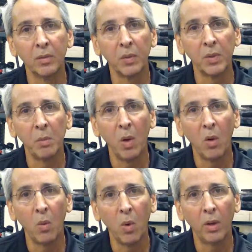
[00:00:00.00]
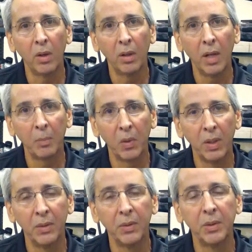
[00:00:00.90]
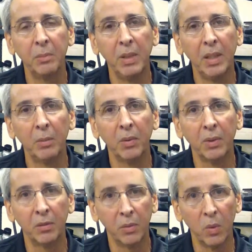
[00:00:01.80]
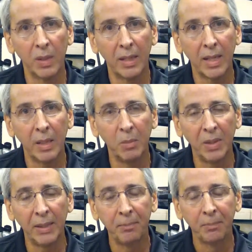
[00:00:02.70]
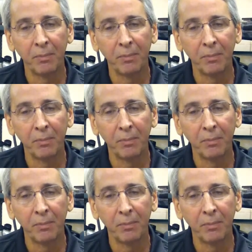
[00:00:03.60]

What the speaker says: for small water operators to be able to afford that kind of money.